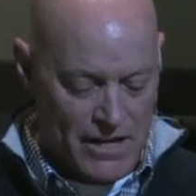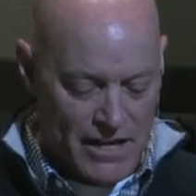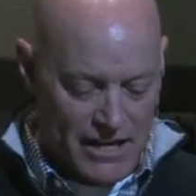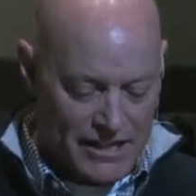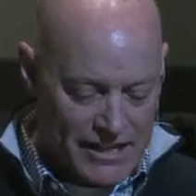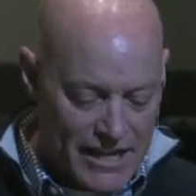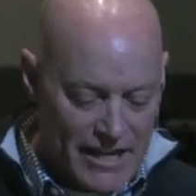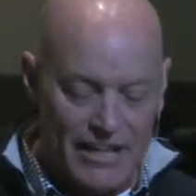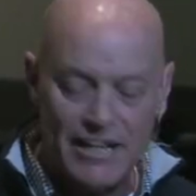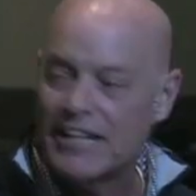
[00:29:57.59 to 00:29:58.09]

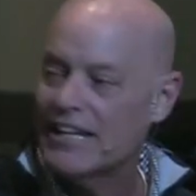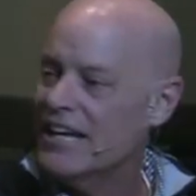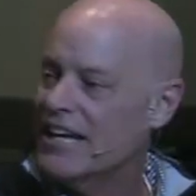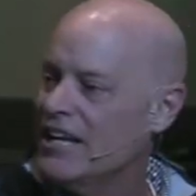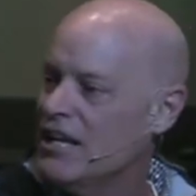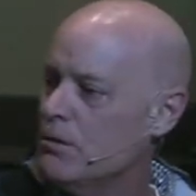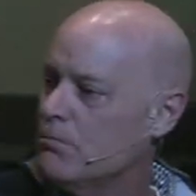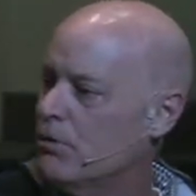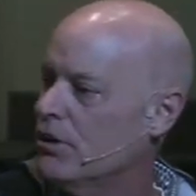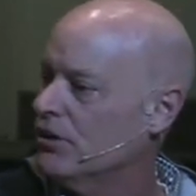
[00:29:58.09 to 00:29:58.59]
Again and
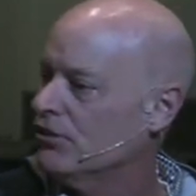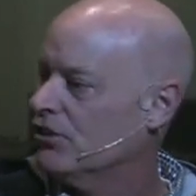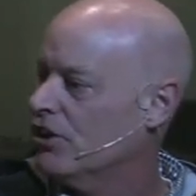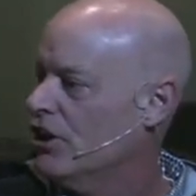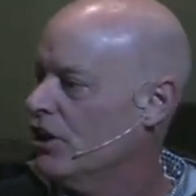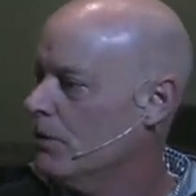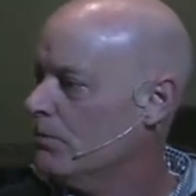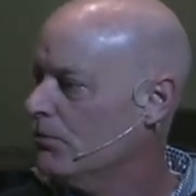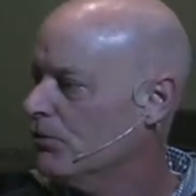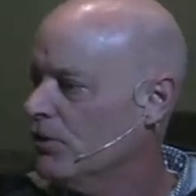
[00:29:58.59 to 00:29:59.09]
again he brings
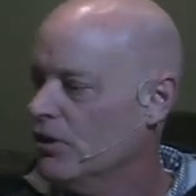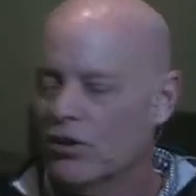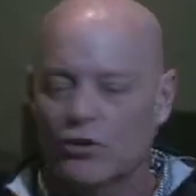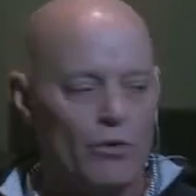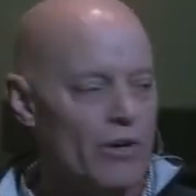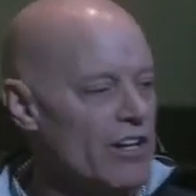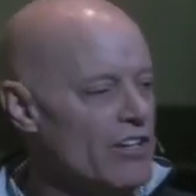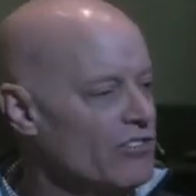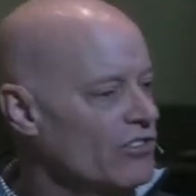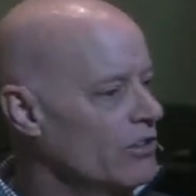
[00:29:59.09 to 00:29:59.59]
100%
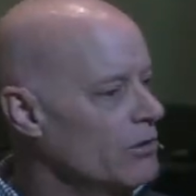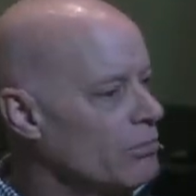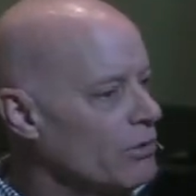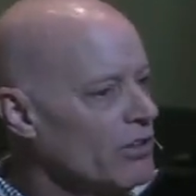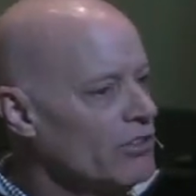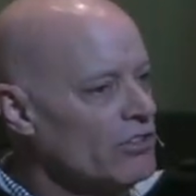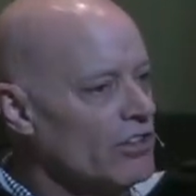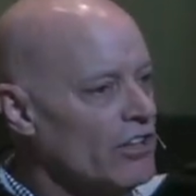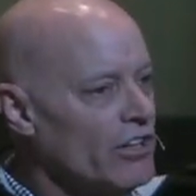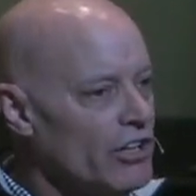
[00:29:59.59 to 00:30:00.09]
grace and he
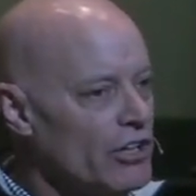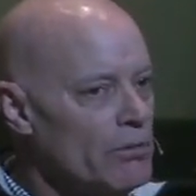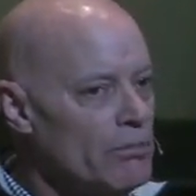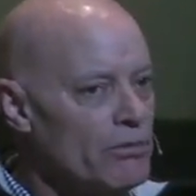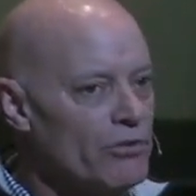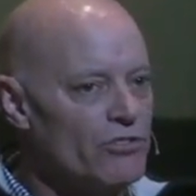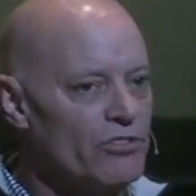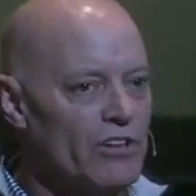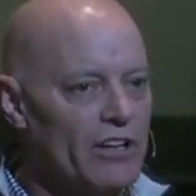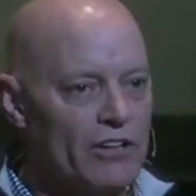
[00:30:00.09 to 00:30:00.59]
brings
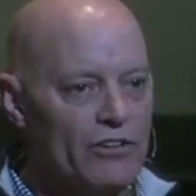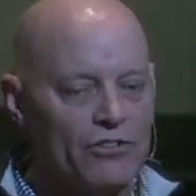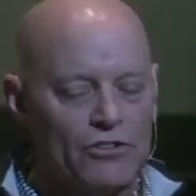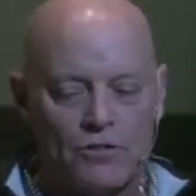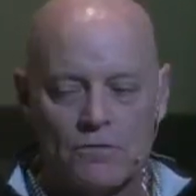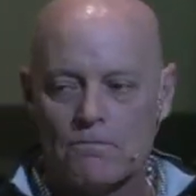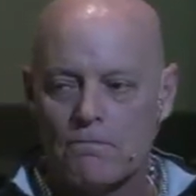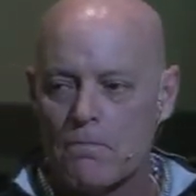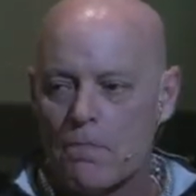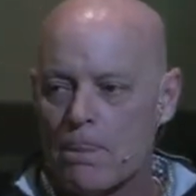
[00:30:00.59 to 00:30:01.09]

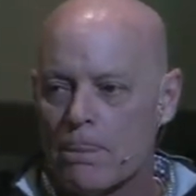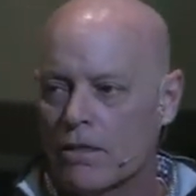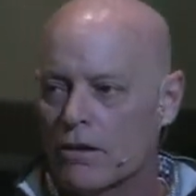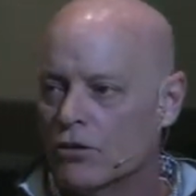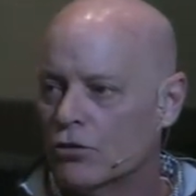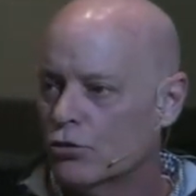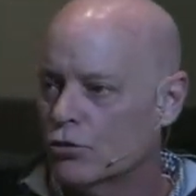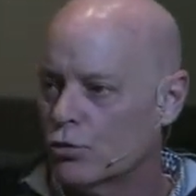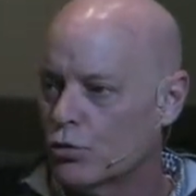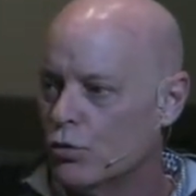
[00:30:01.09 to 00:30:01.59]
100%
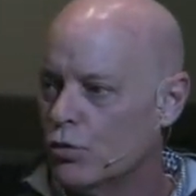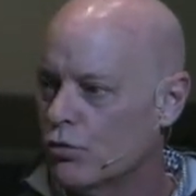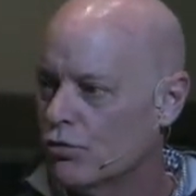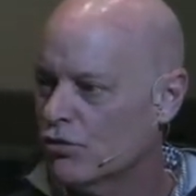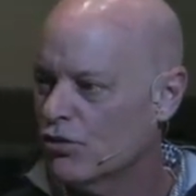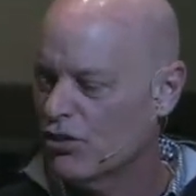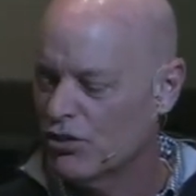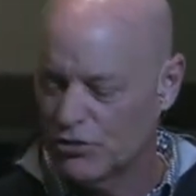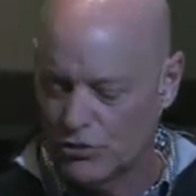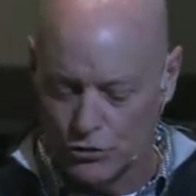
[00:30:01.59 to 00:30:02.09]
truth
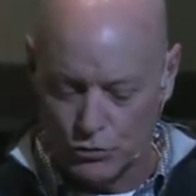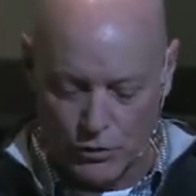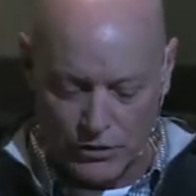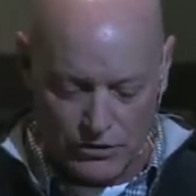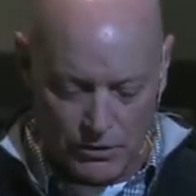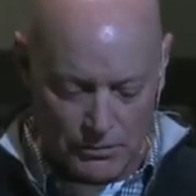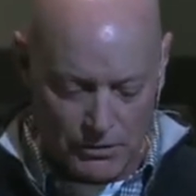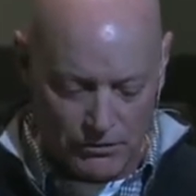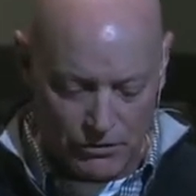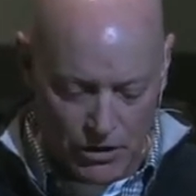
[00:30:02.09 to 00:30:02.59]
to the situation.
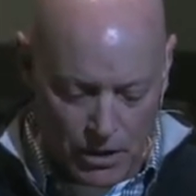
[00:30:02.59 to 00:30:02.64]
Let me give